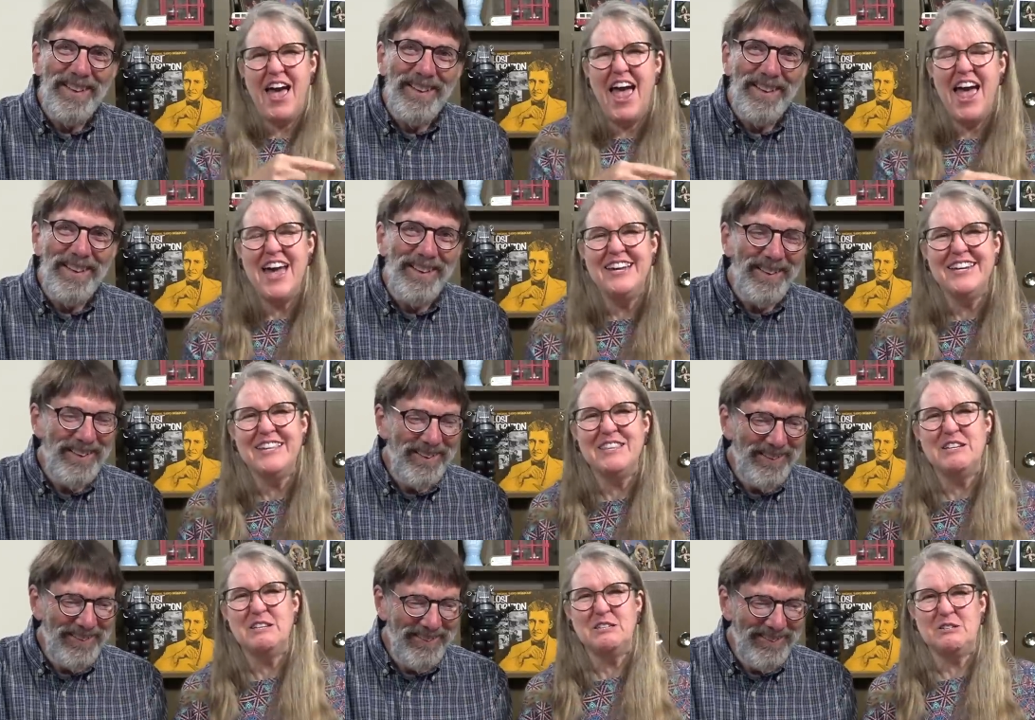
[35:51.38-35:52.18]
Speaker 1: and in
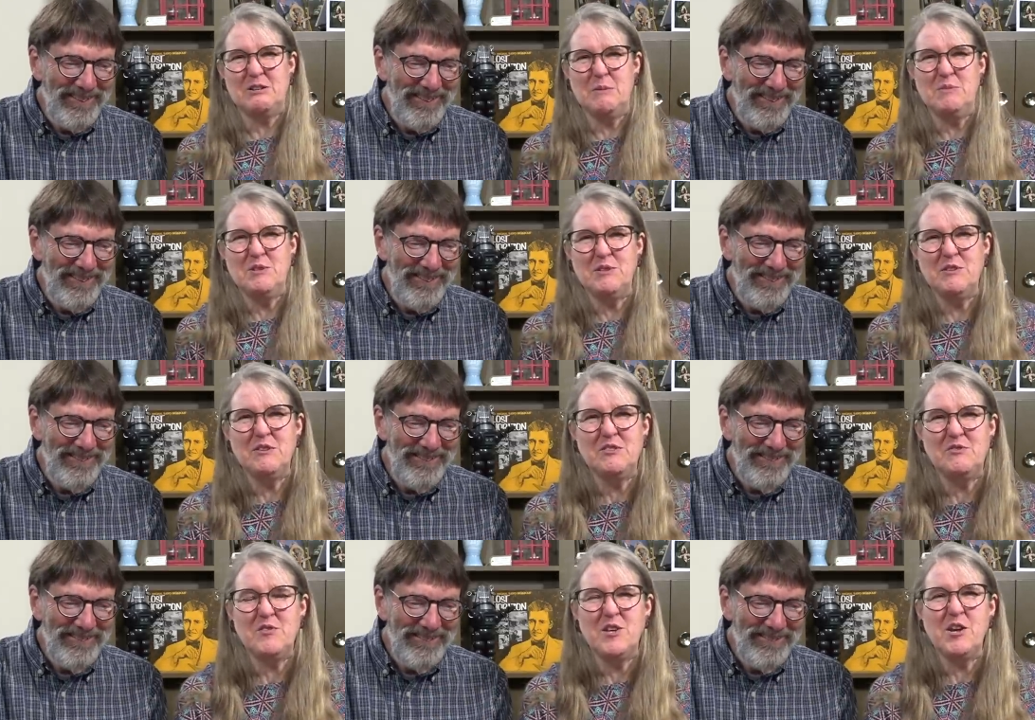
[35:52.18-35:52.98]
the description of
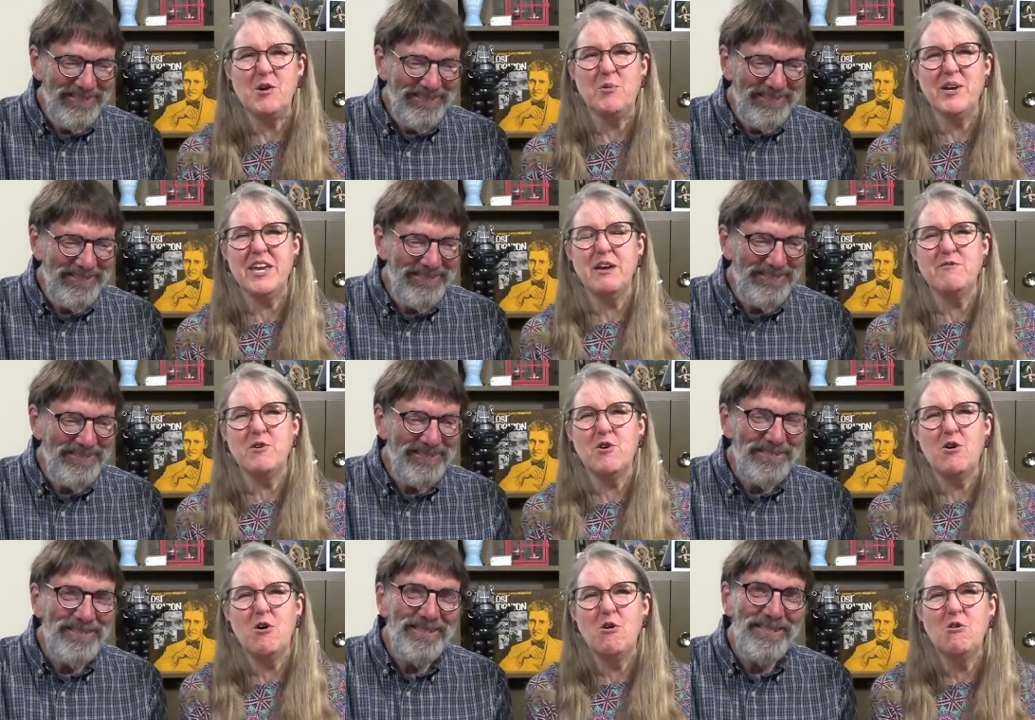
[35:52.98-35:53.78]
this video. We give you
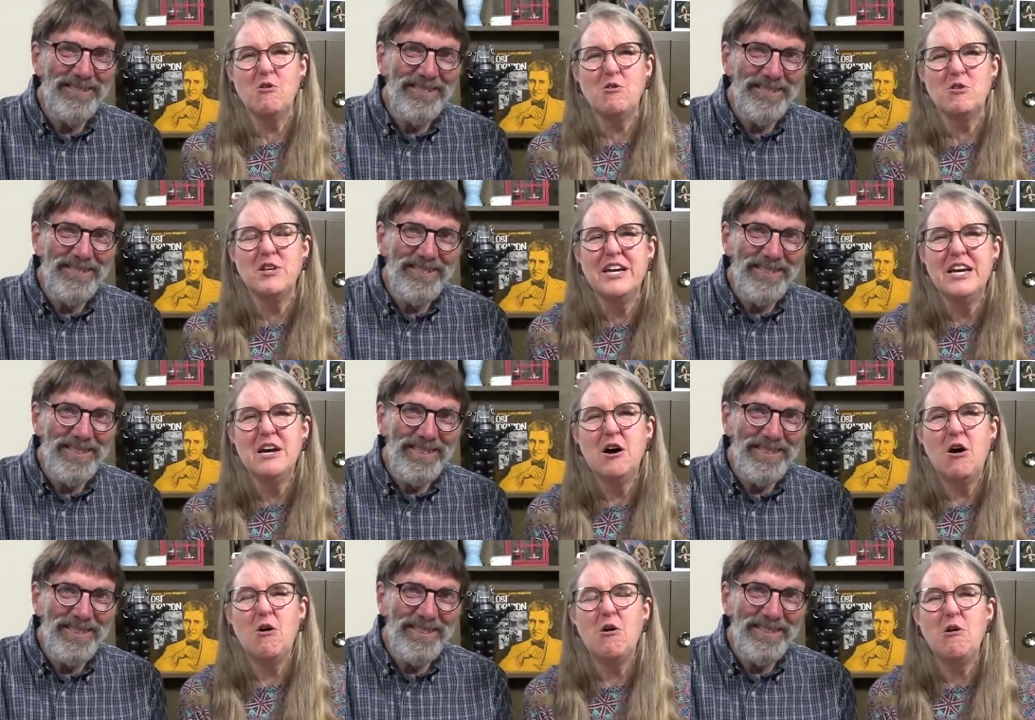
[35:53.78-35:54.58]
a whole
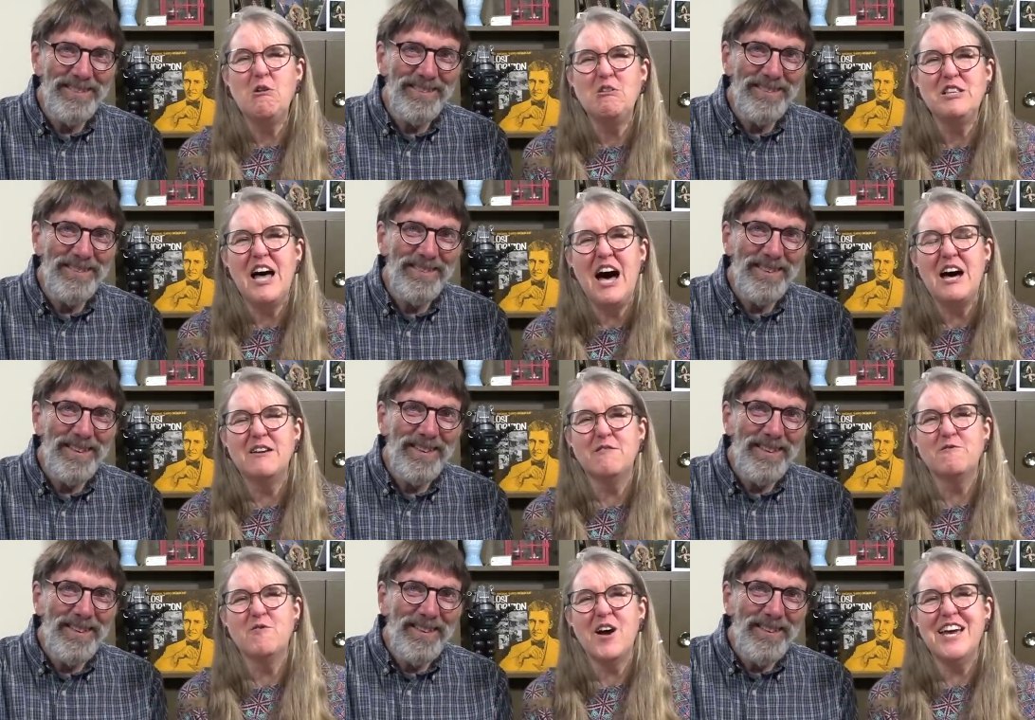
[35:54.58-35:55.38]
lot
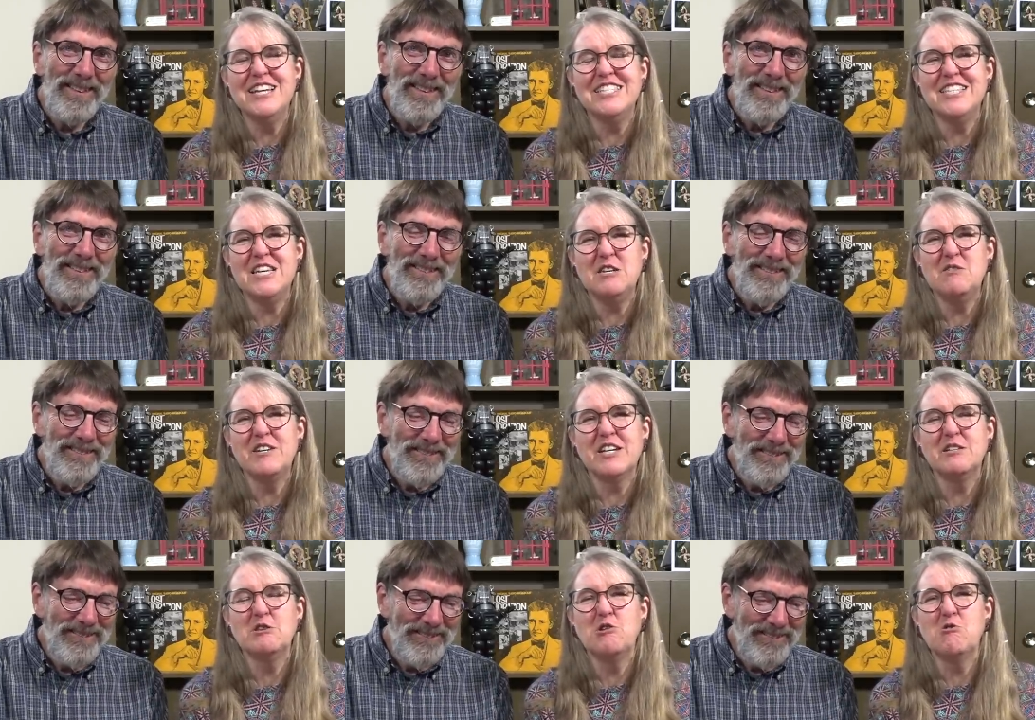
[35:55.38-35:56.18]
of ways that you
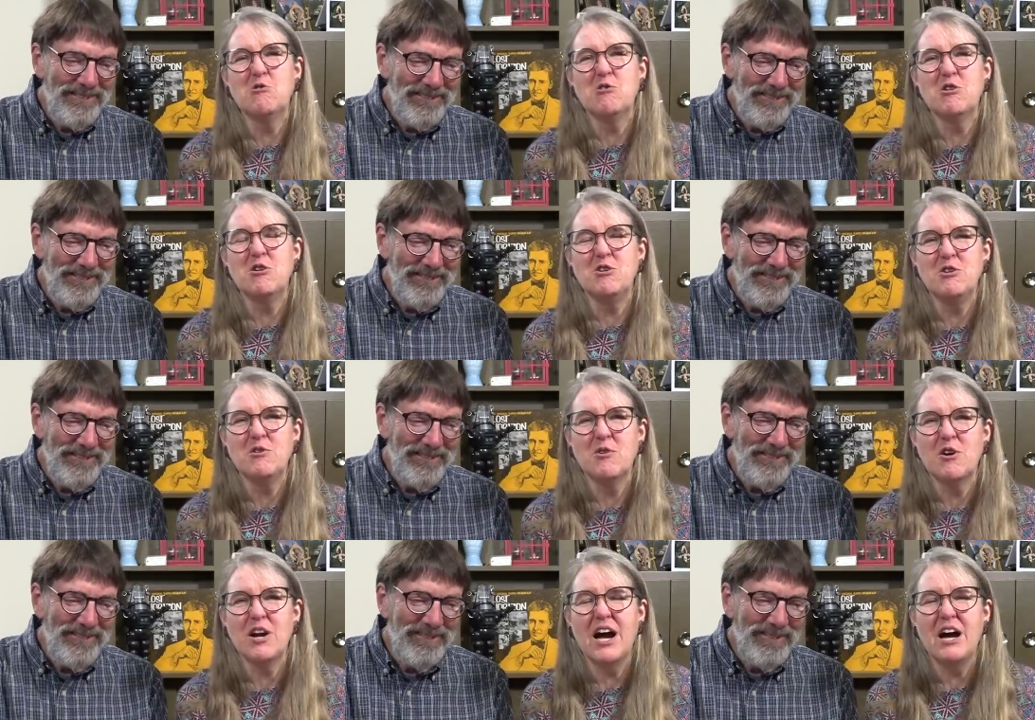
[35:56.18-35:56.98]
can lower
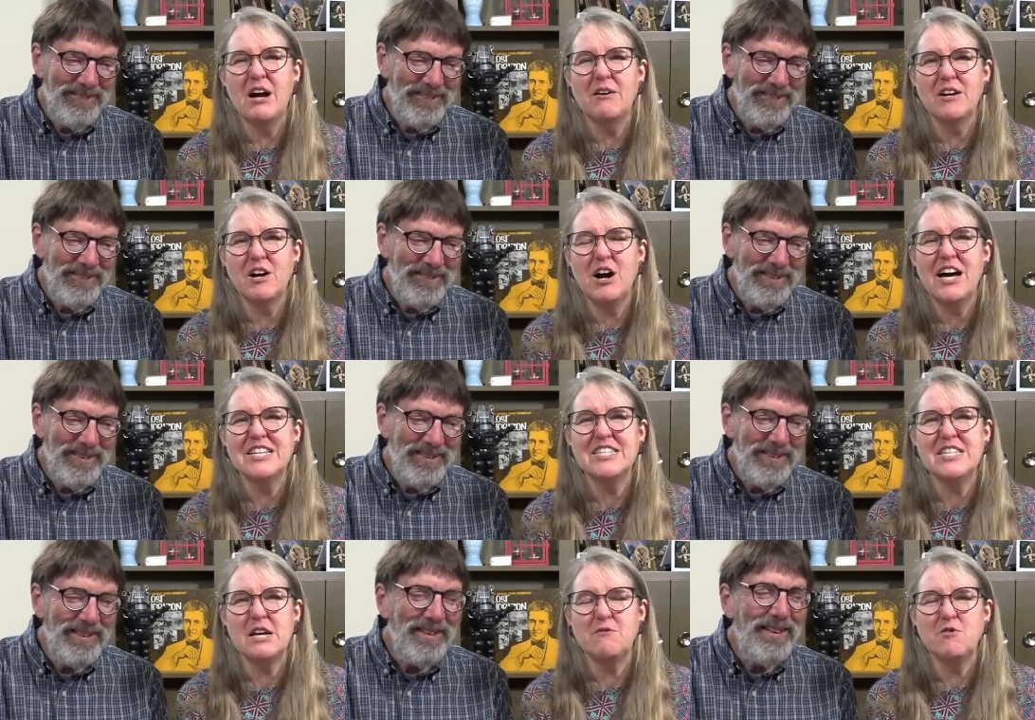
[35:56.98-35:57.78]
your
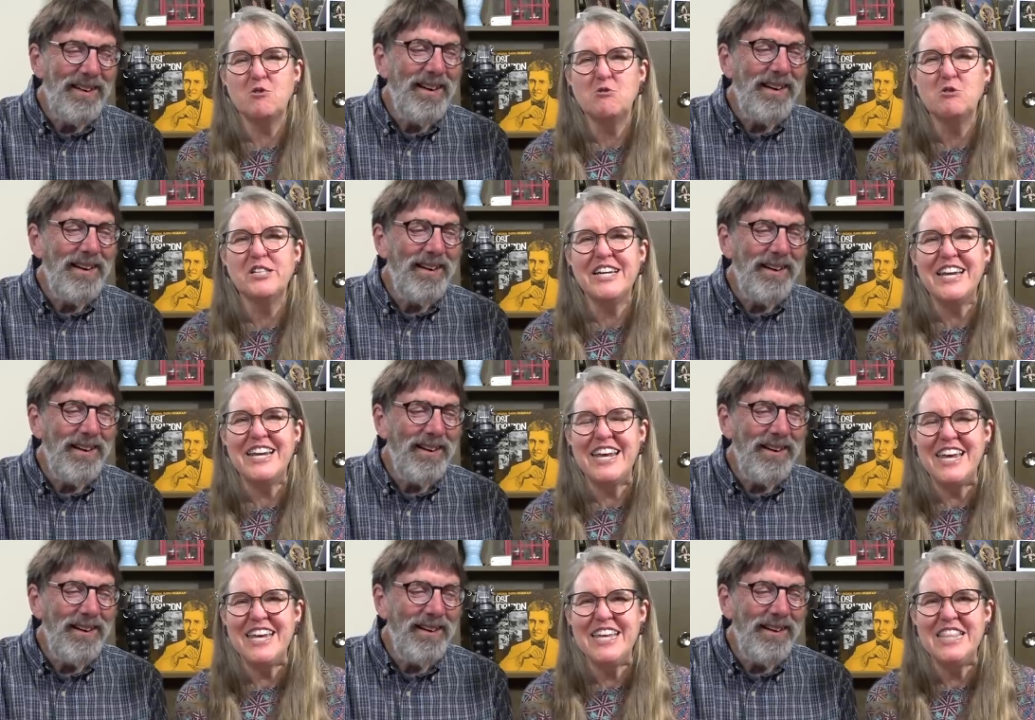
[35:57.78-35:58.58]
costs of cooling
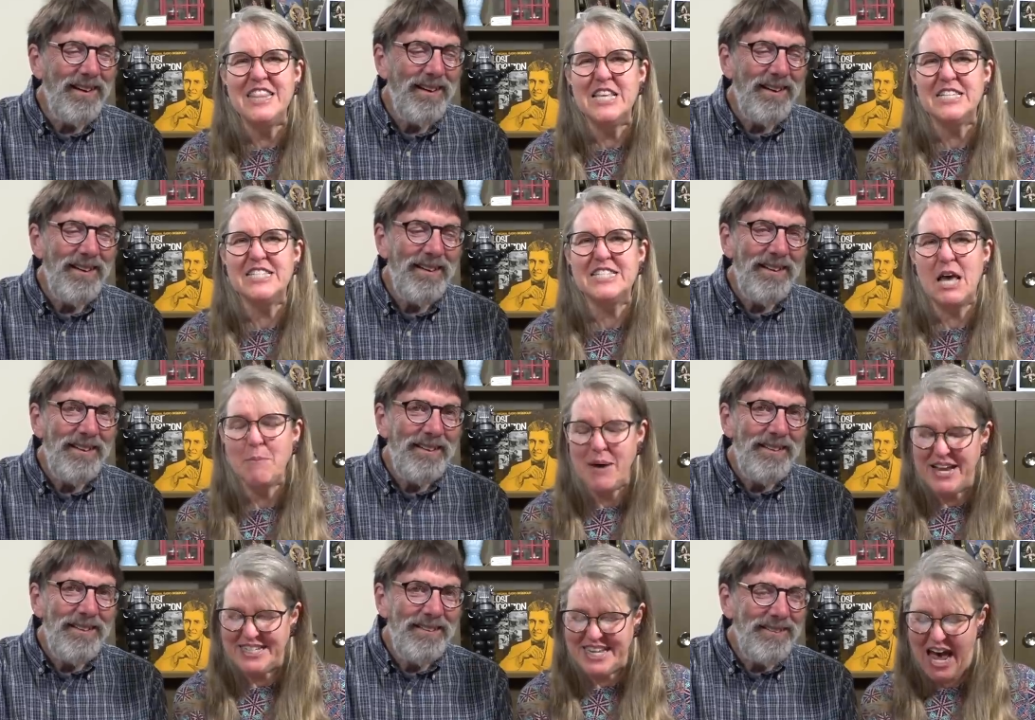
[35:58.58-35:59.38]
in the
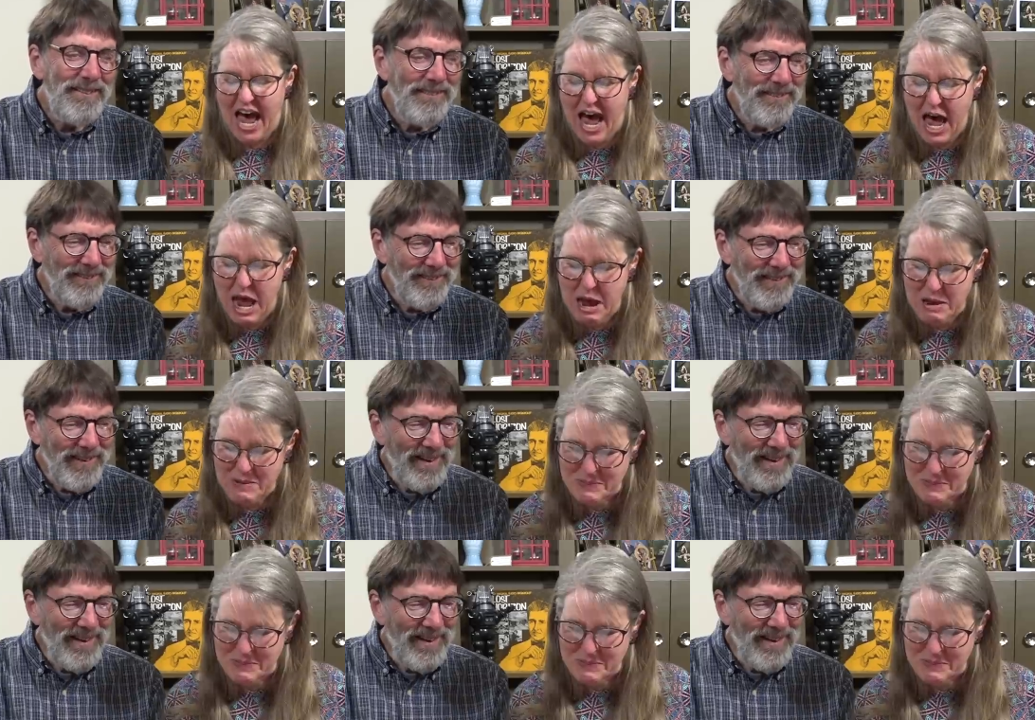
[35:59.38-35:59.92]
summertime.